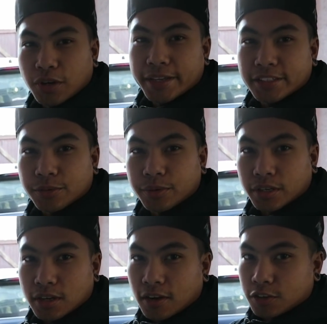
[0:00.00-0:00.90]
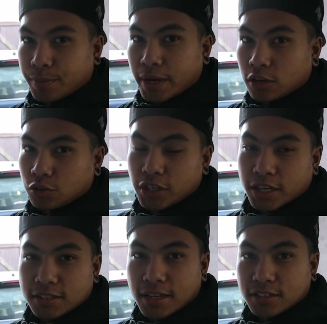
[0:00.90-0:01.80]
you later when the car's back on
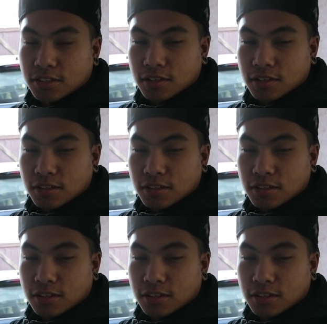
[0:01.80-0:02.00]
jack stands